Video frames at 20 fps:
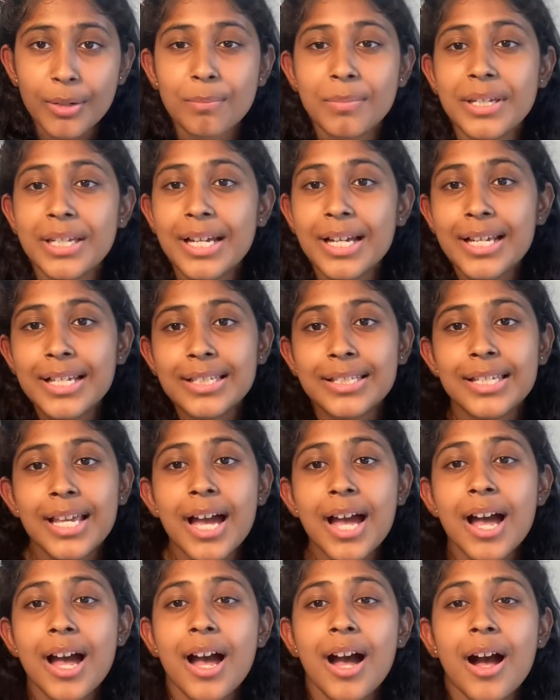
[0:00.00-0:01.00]
because
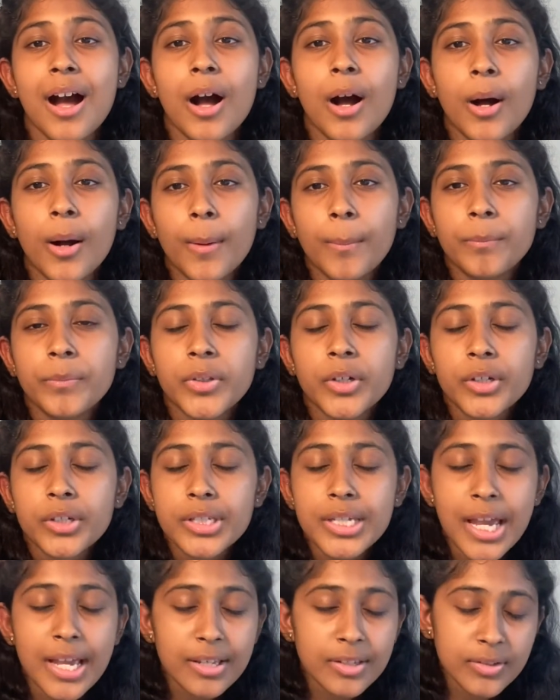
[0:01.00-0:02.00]
your
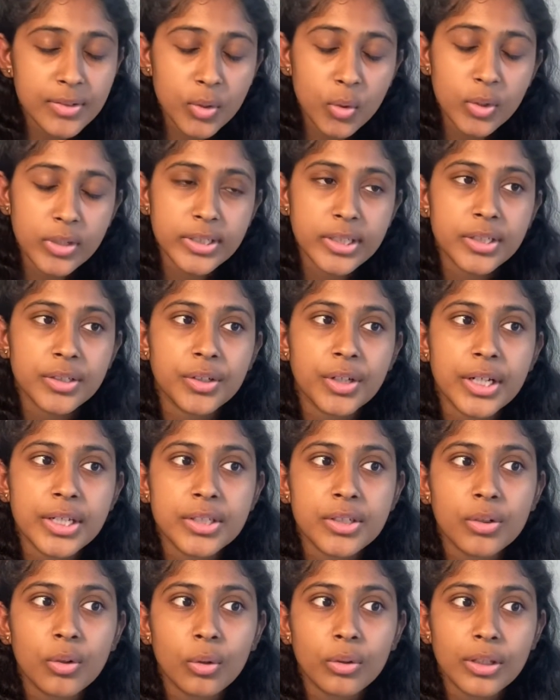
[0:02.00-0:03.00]
test scores and
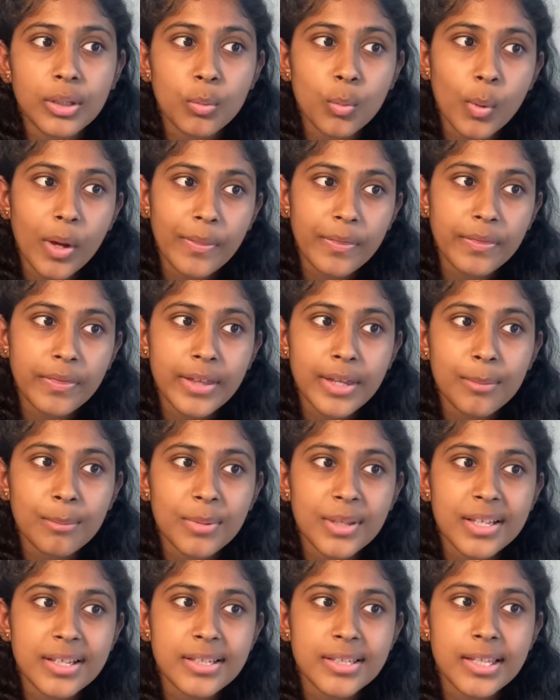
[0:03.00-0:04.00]
grades are only one thing
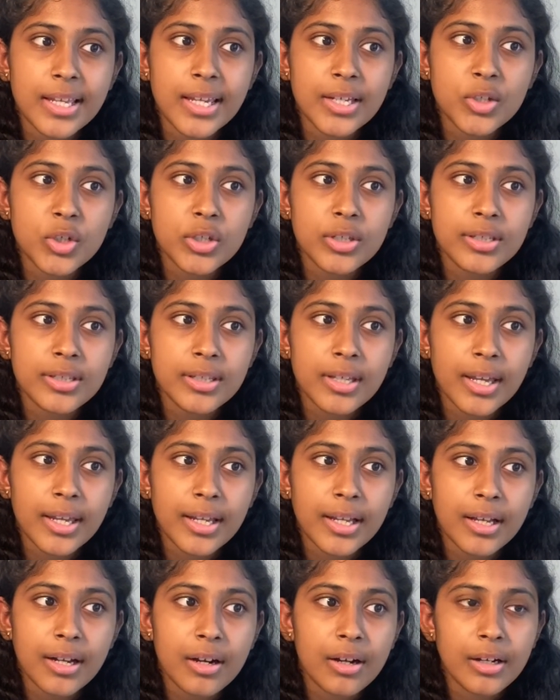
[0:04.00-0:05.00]
because they just
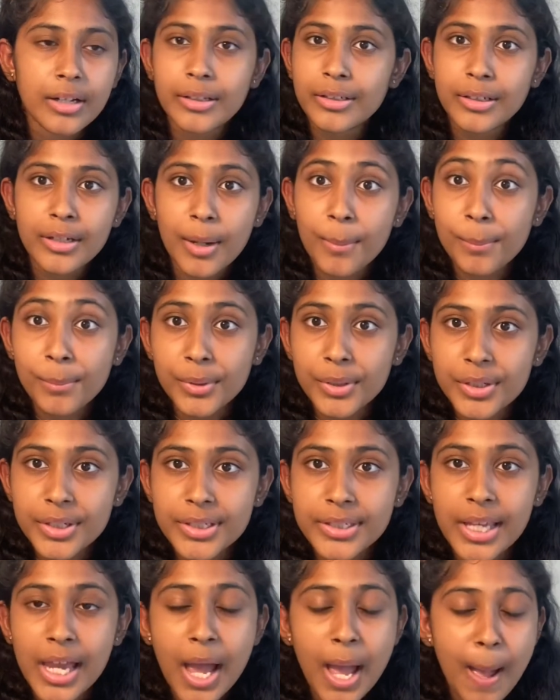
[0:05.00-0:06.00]
like are
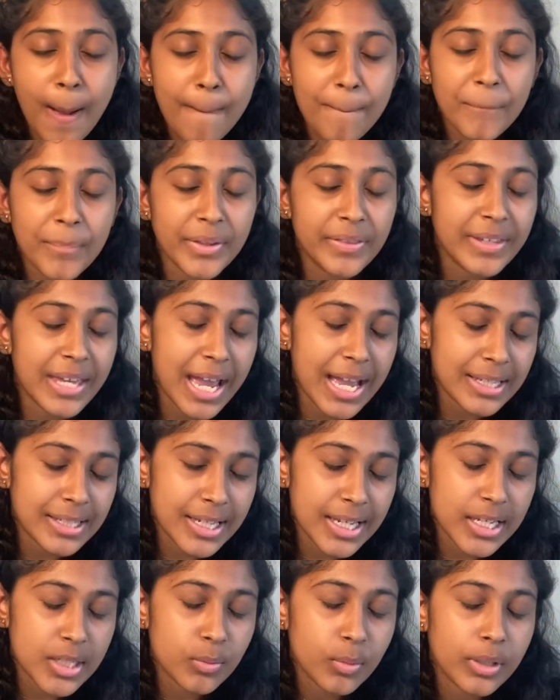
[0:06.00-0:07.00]
numbers, but the
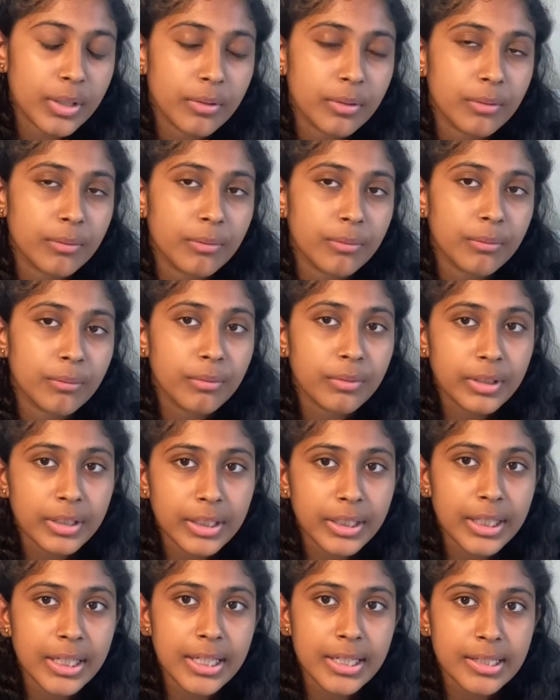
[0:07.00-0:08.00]
essay is what
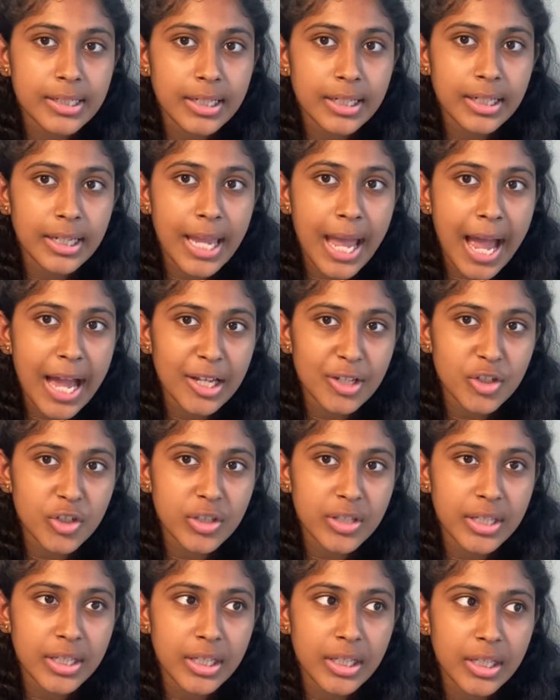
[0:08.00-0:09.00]
really is going to catch
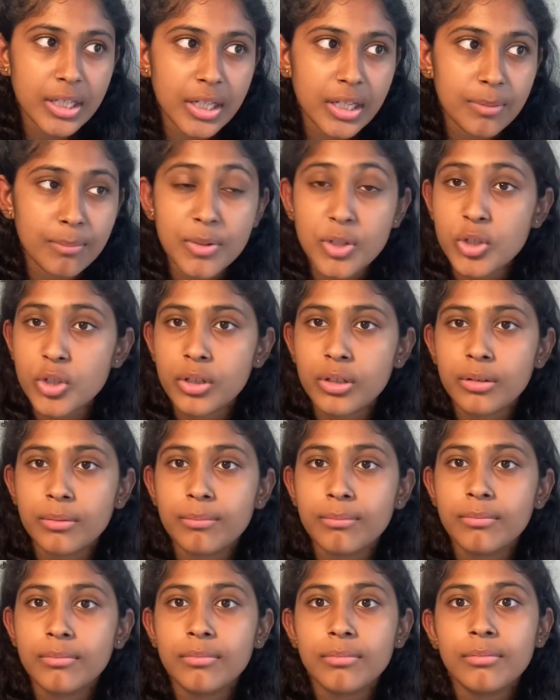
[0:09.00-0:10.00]
the
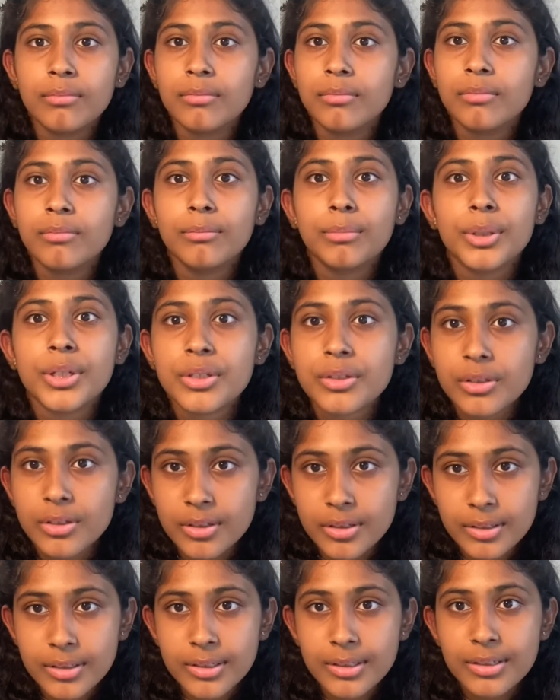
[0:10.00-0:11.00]
admission
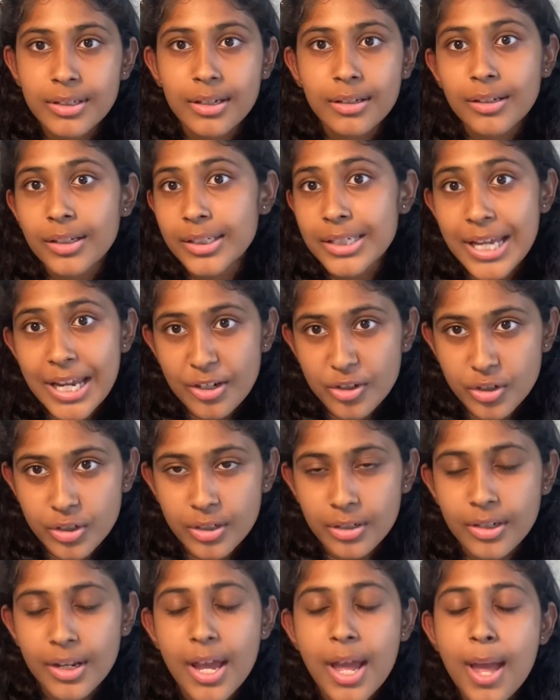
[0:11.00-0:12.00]
person's
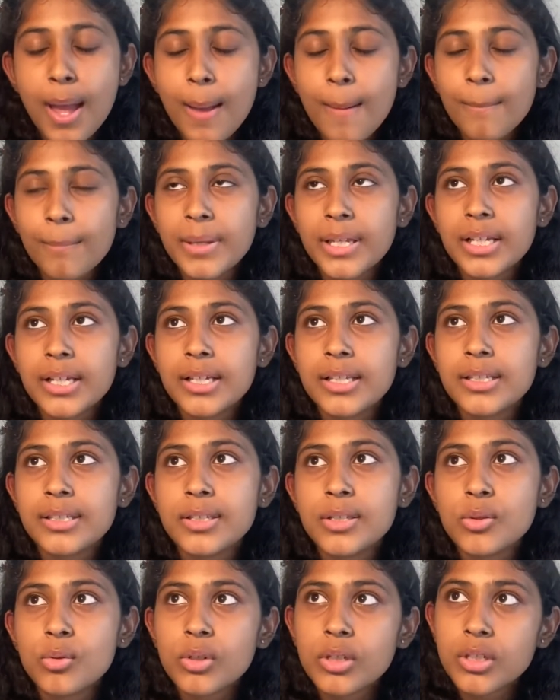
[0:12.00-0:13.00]
attention, because
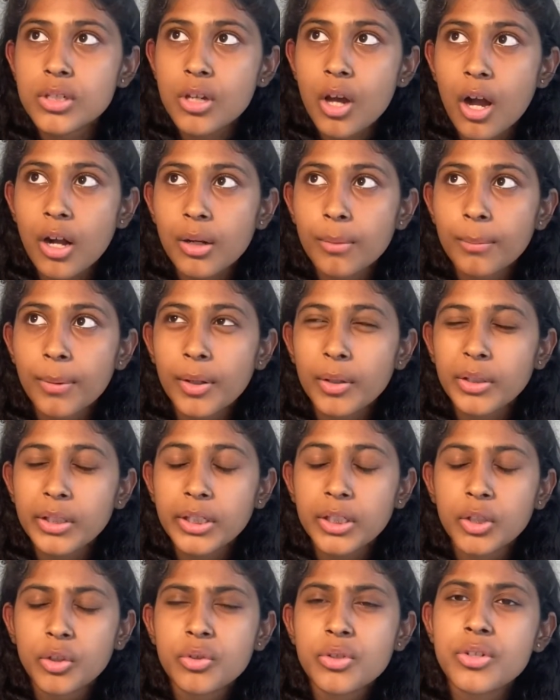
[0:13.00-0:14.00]
you could talk about
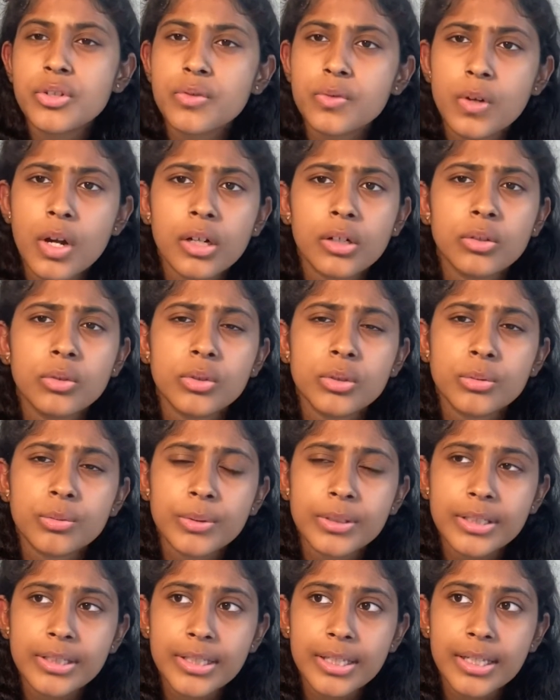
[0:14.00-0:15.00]
like your struggles
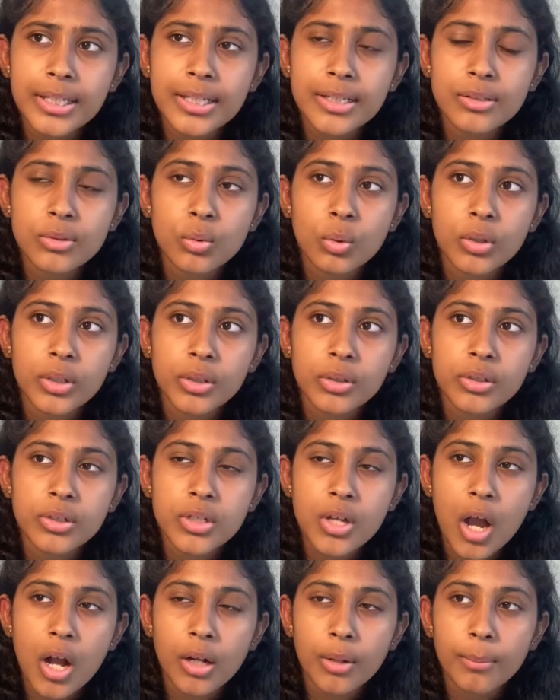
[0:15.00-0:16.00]
with things, or you could
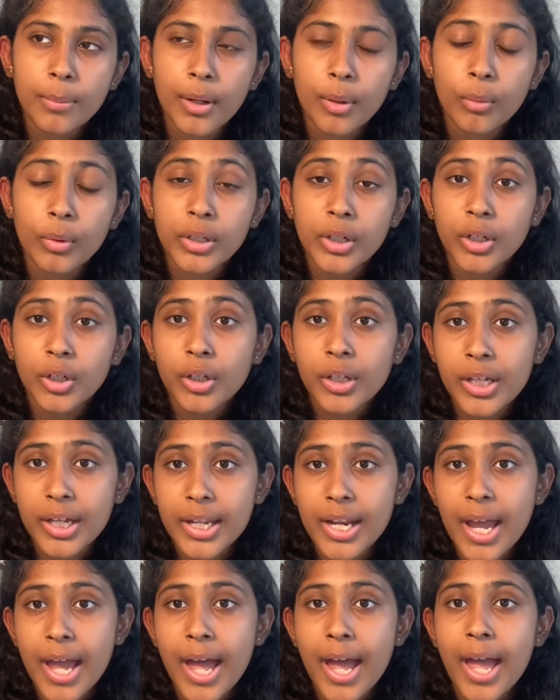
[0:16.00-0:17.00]
talk about what you're
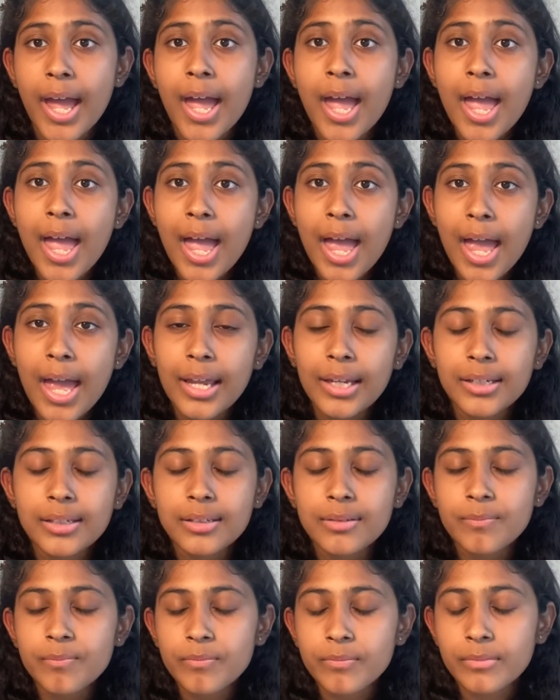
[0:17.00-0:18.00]
good at,
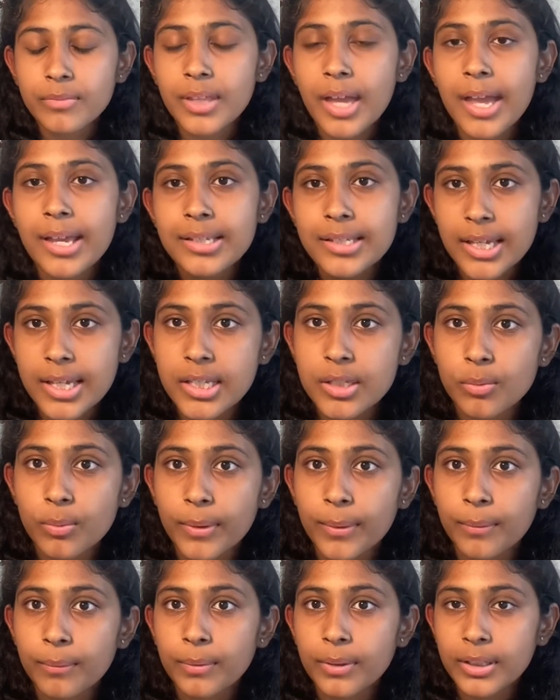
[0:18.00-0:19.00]
and the essay is
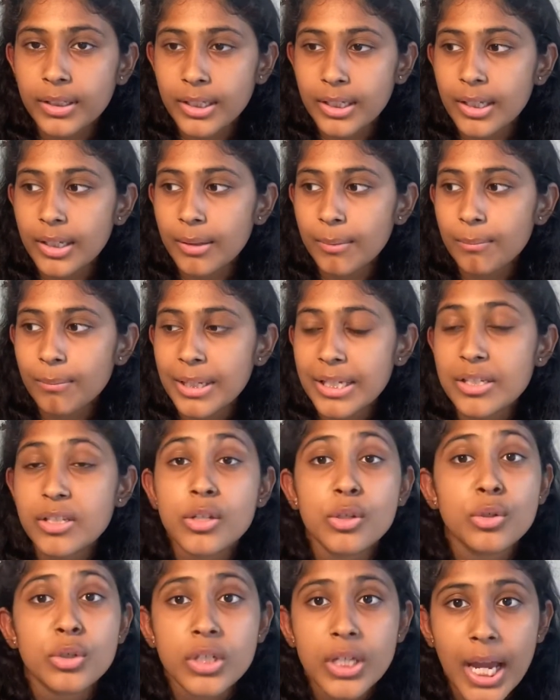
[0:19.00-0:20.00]
what really makes
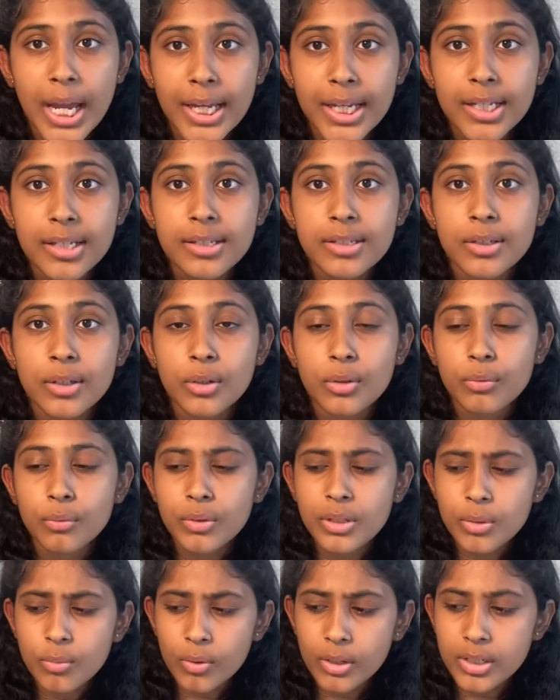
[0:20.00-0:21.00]
you shine. So you
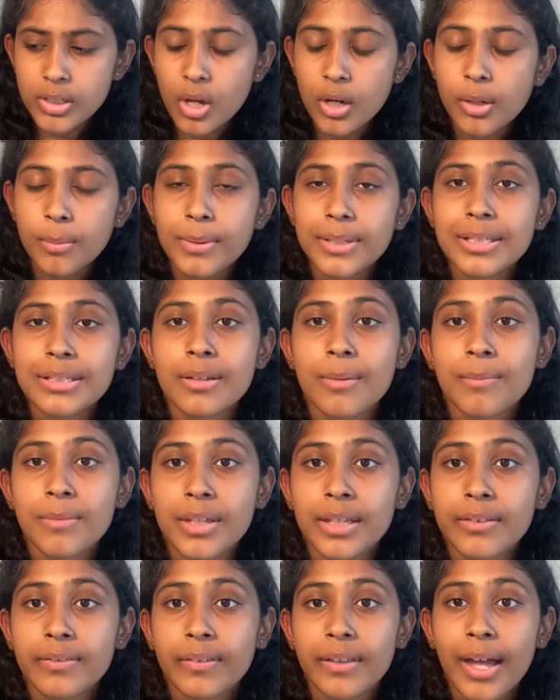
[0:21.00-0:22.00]
really want to talk about
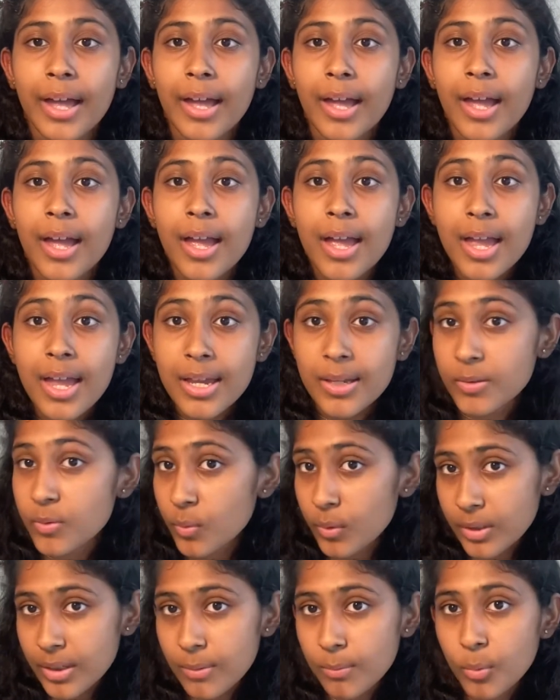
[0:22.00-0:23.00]
something that is
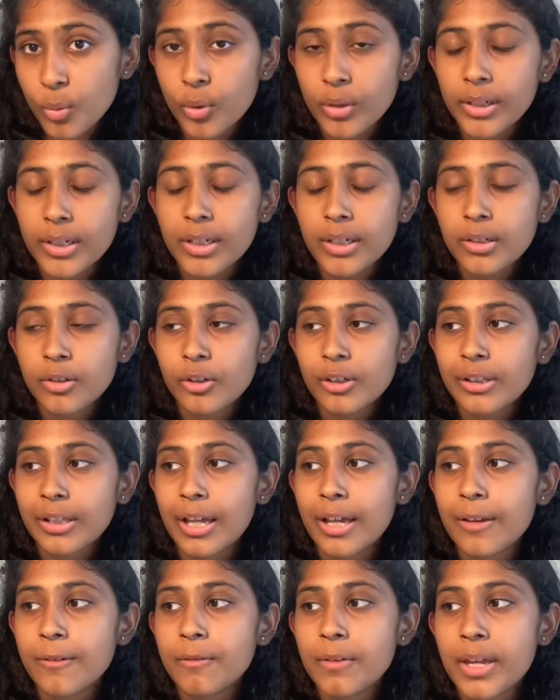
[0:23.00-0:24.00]
really important in your
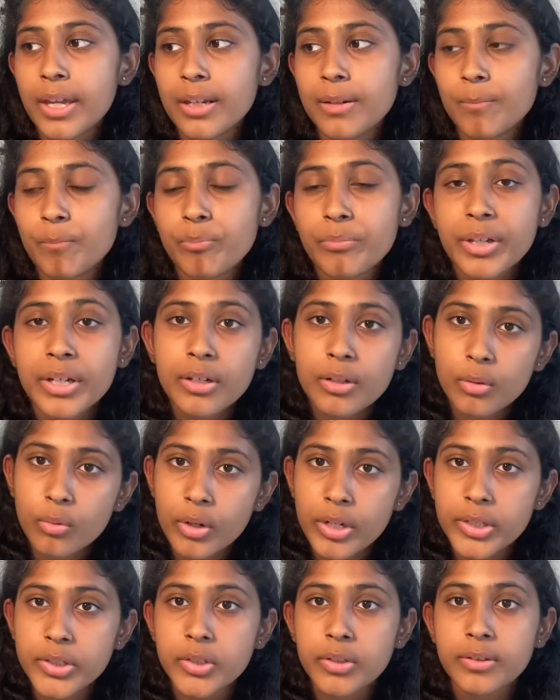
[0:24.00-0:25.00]
life and pick a
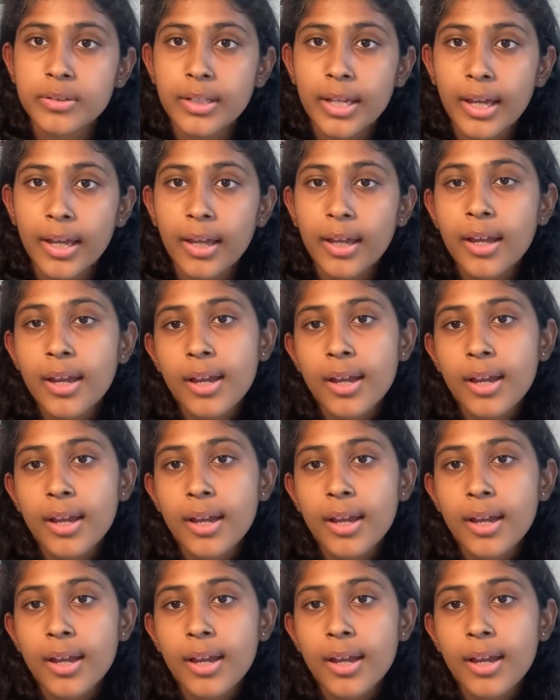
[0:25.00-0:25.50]
question that